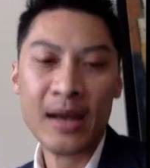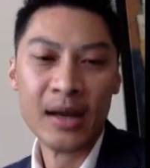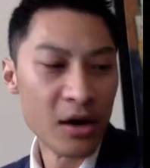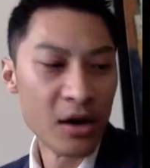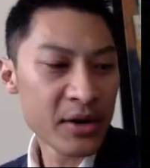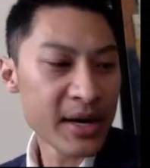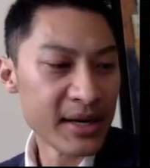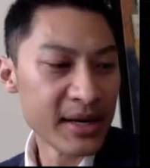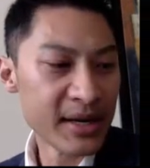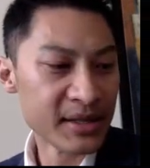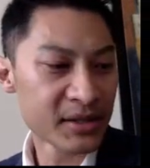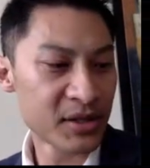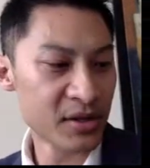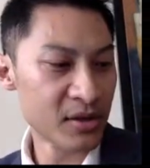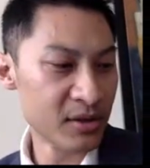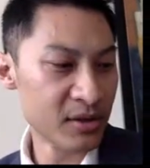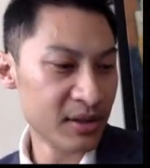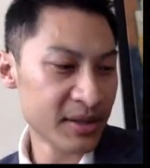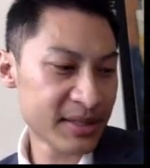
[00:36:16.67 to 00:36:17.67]
Okay,
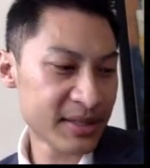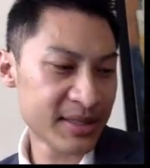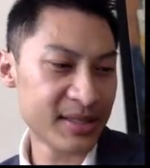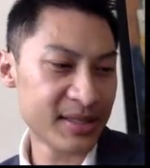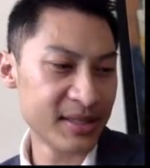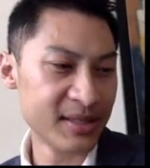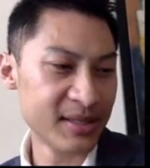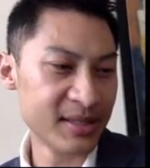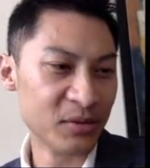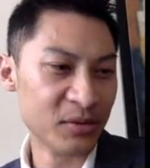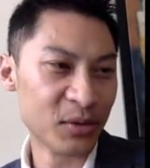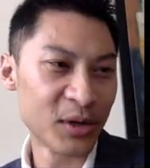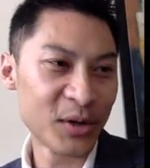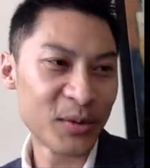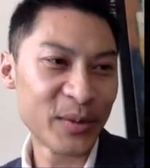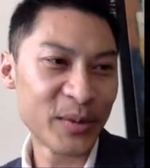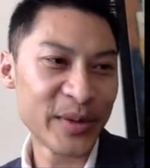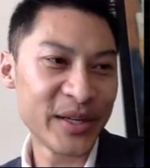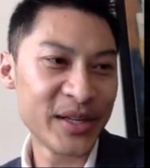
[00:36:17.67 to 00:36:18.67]
so let's see, where
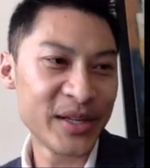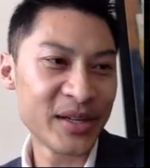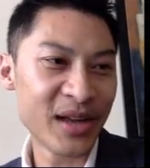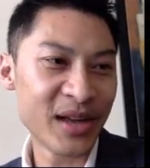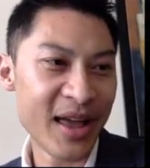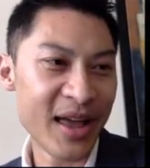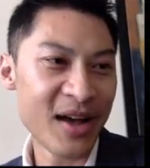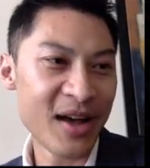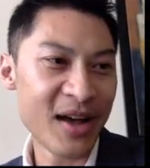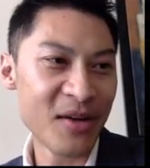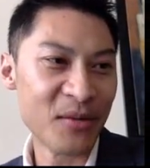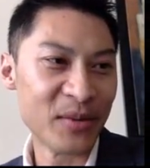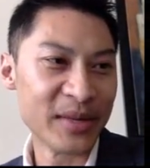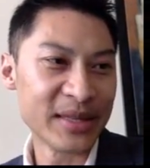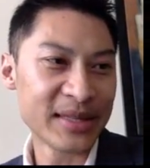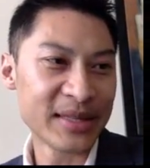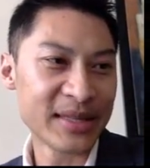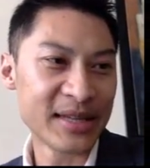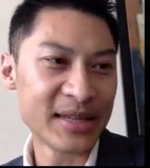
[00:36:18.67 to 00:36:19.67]
are we at with
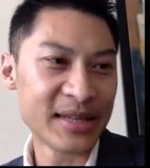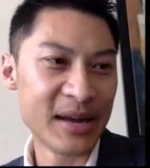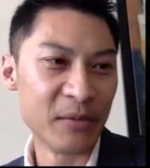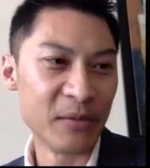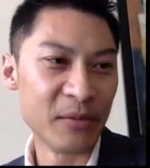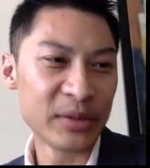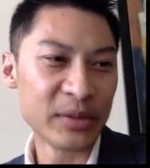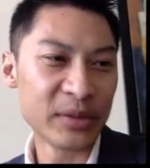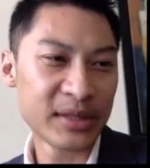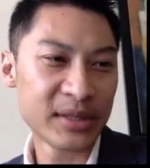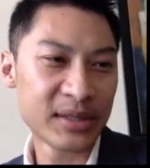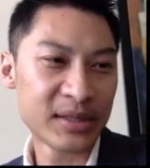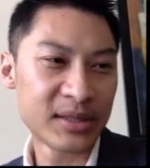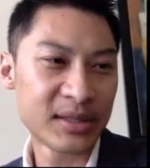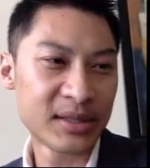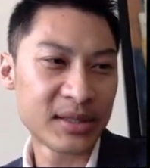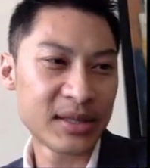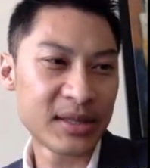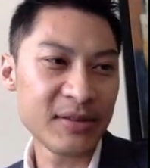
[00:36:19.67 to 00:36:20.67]
time? We
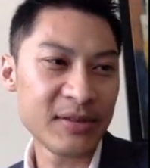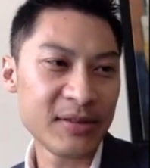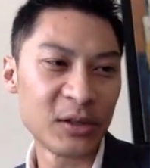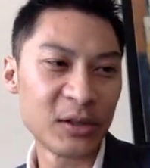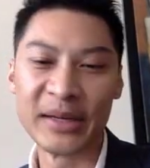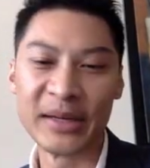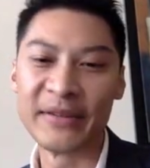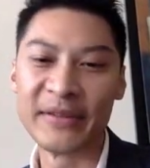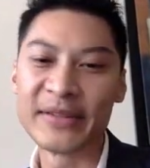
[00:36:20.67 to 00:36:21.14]
have a little bit of